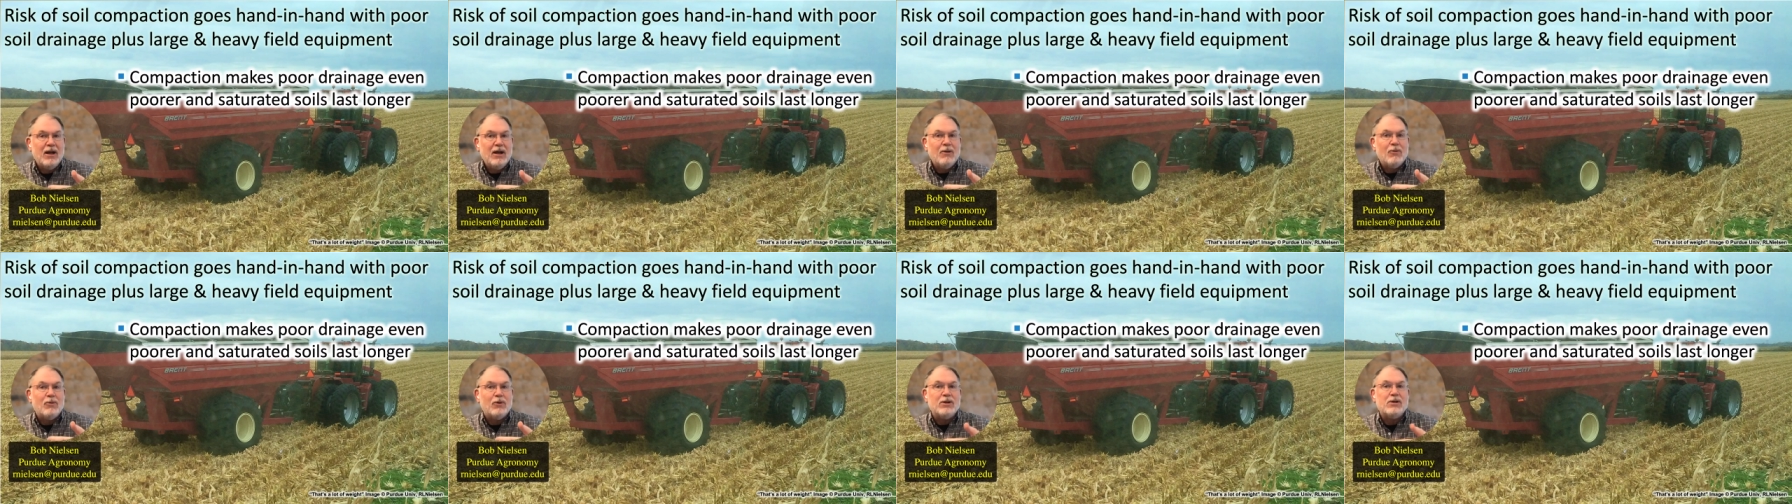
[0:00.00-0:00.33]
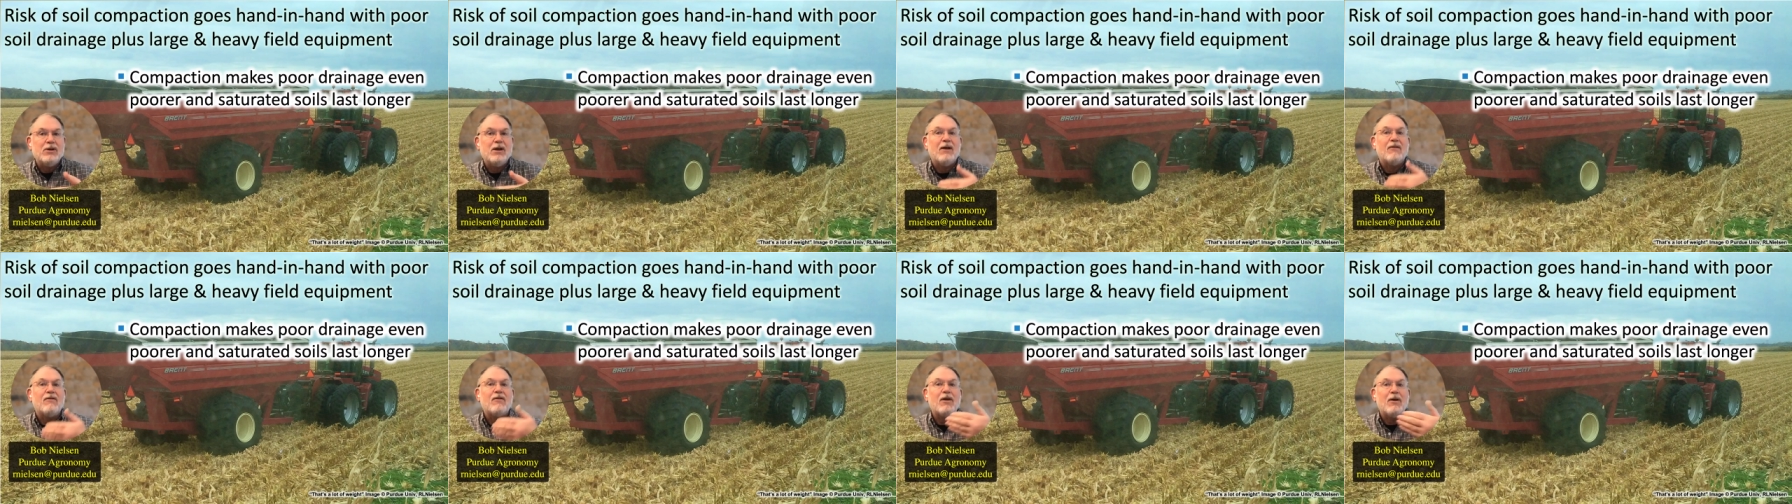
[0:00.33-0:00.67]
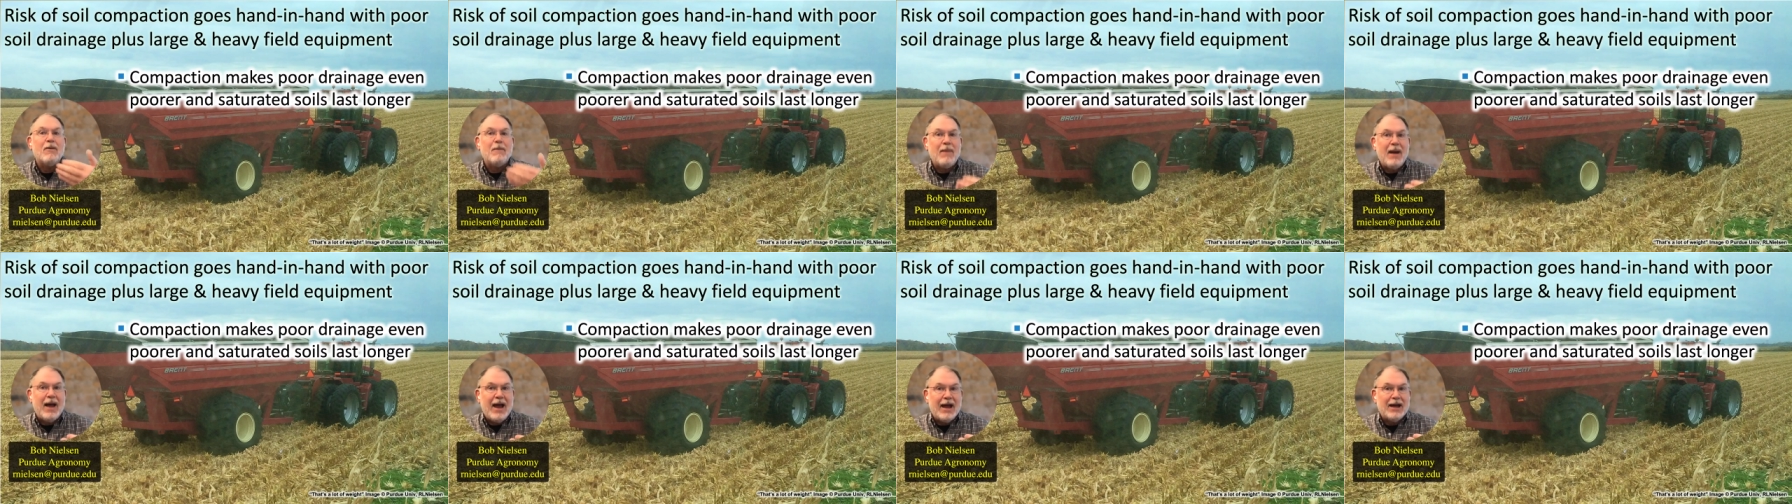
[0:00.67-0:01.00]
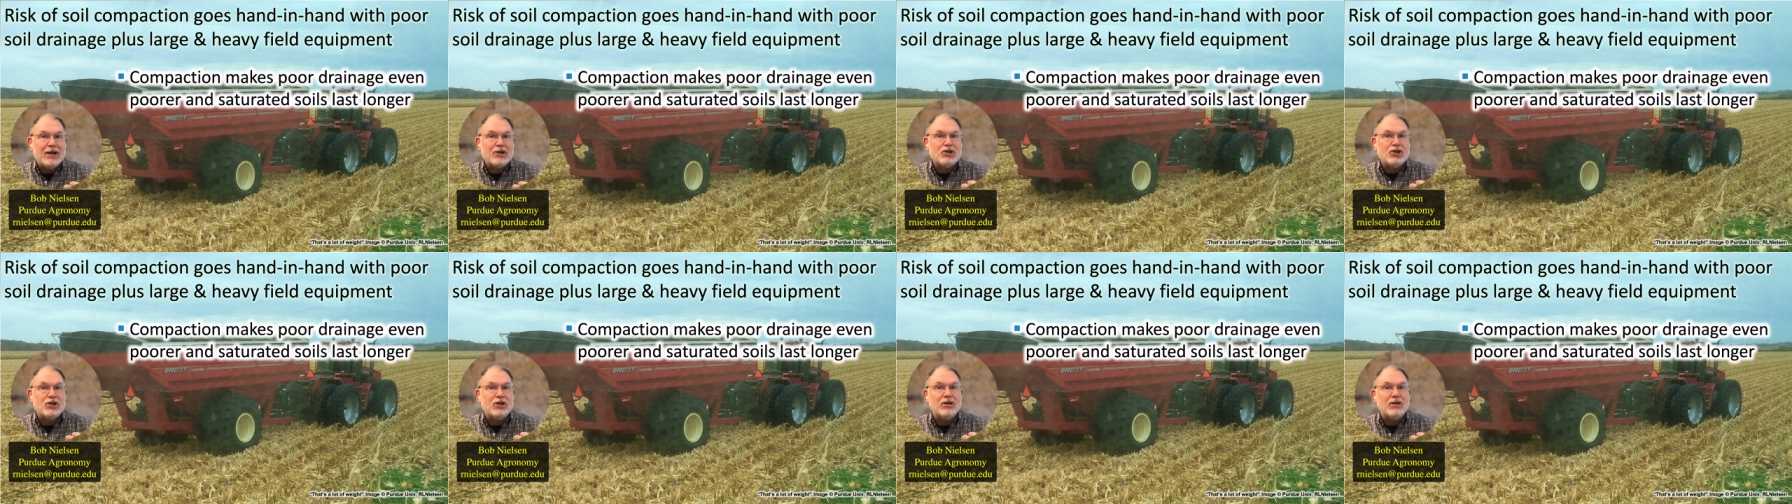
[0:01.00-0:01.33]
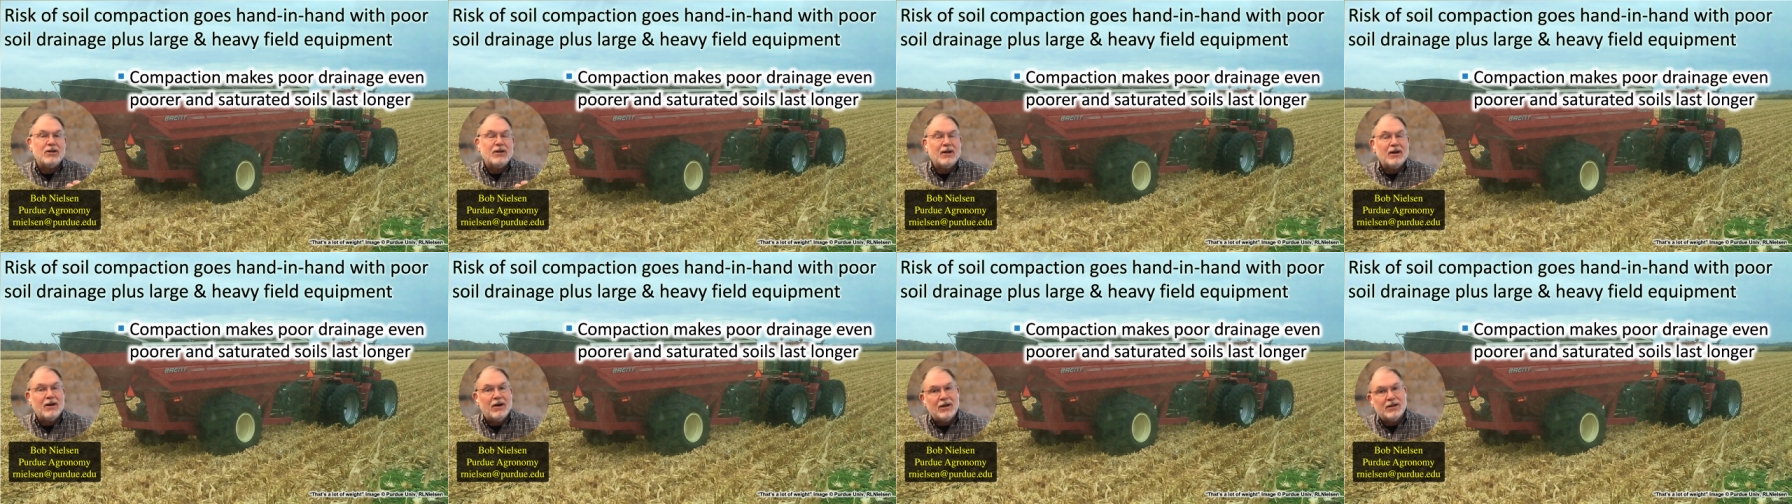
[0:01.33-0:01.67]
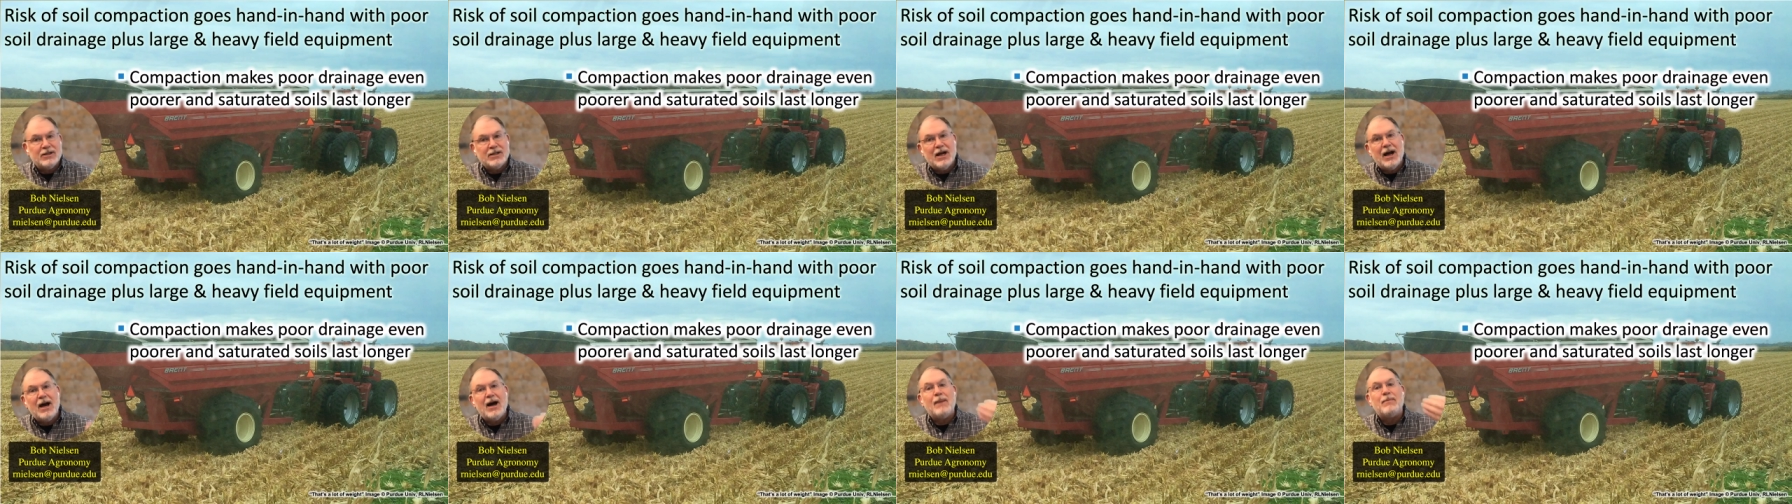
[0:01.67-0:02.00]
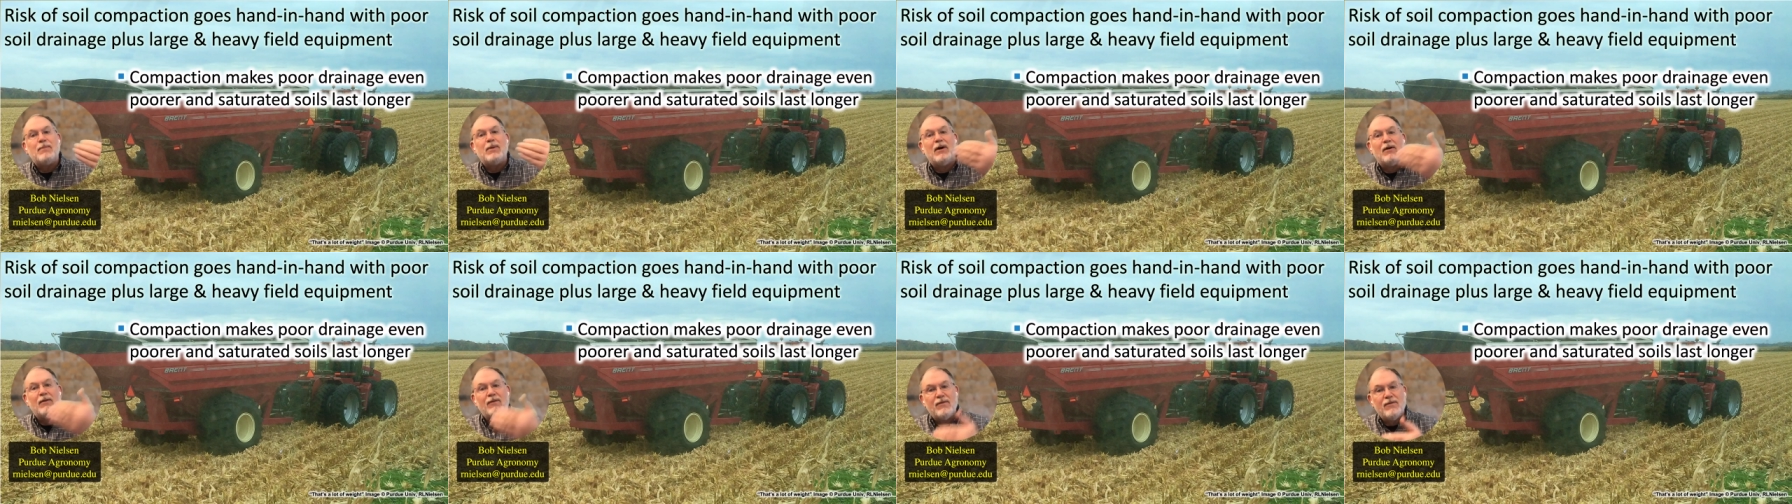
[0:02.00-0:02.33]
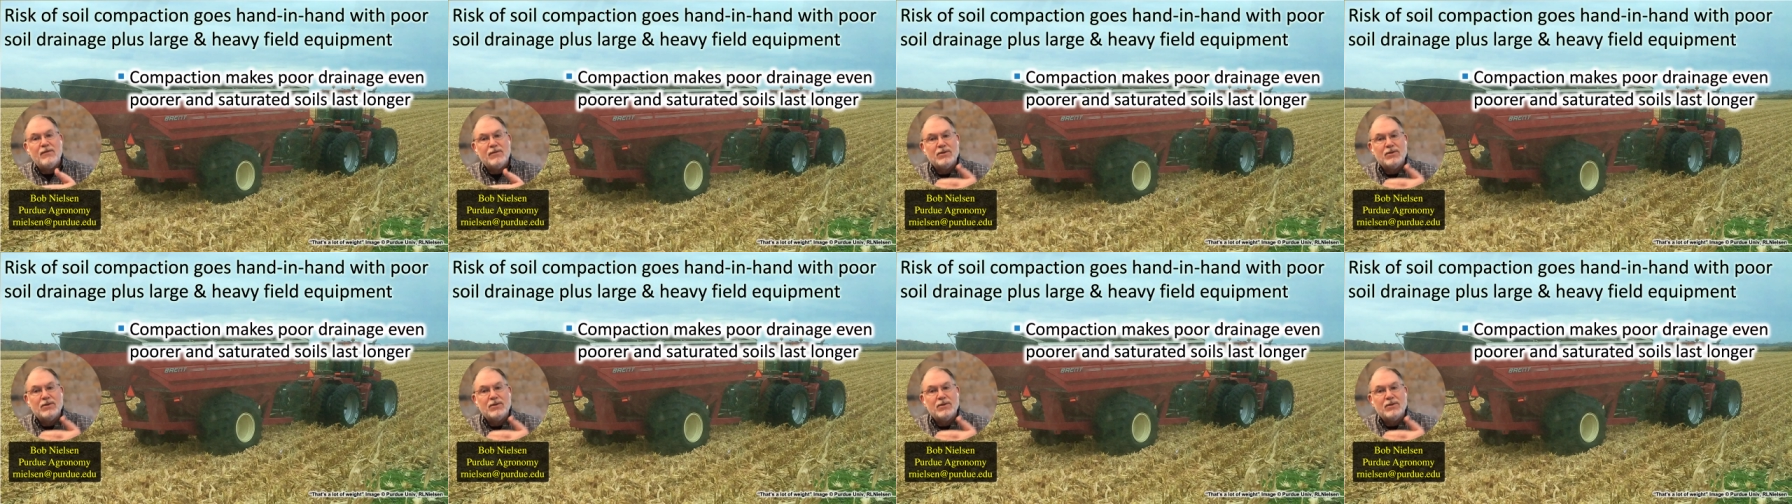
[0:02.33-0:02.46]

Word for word: when you have compaction on top of